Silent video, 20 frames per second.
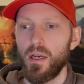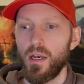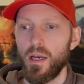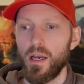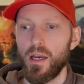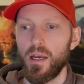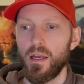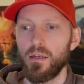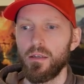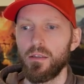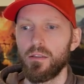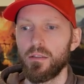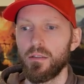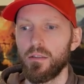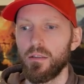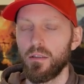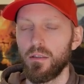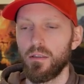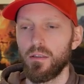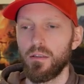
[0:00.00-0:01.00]
And
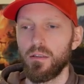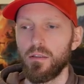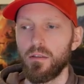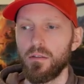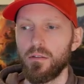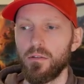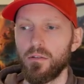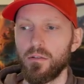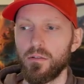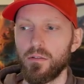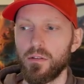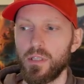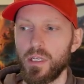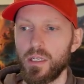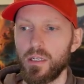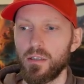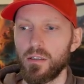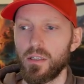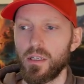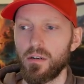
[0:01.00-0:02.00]

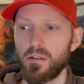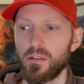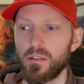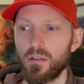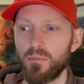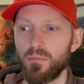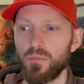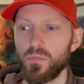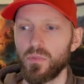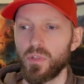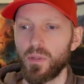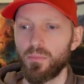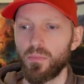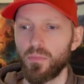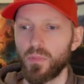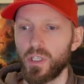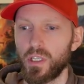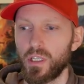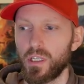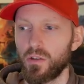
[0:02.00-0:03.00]
then there's some
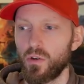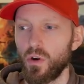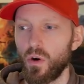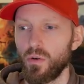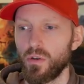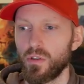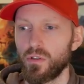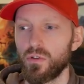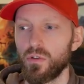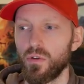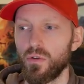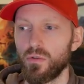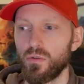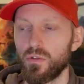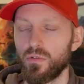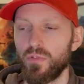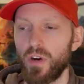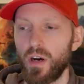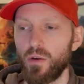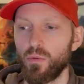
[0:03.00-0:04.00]
cornerstones
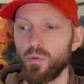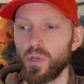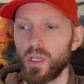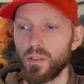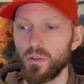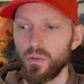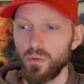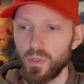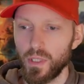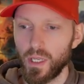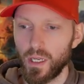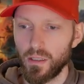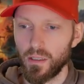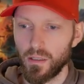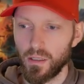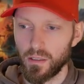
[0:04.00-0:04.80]
of how we can do that,